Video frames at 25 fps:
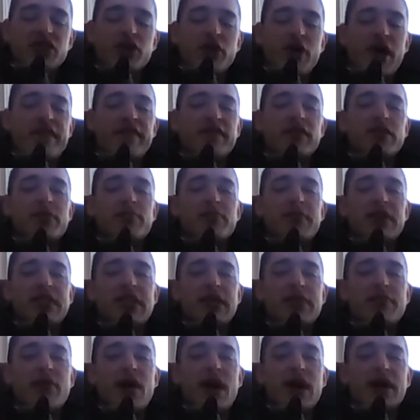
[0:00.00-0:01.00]
you'll have
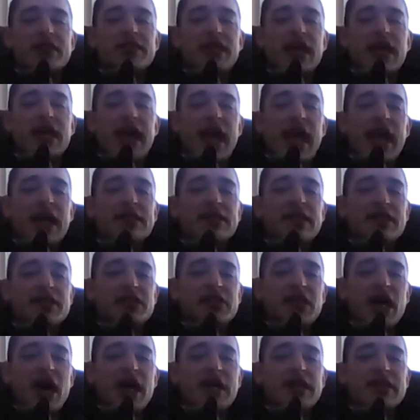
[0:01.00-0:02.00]
intermediate rocks like
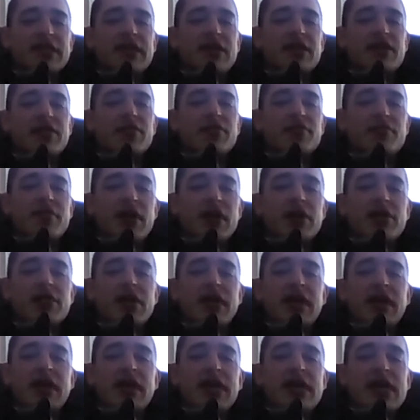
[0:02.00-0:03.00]
andesite that are
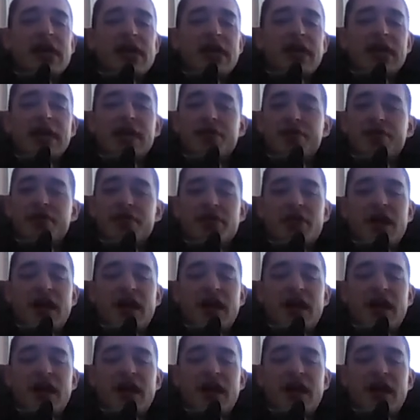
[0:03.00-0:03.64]
really, they're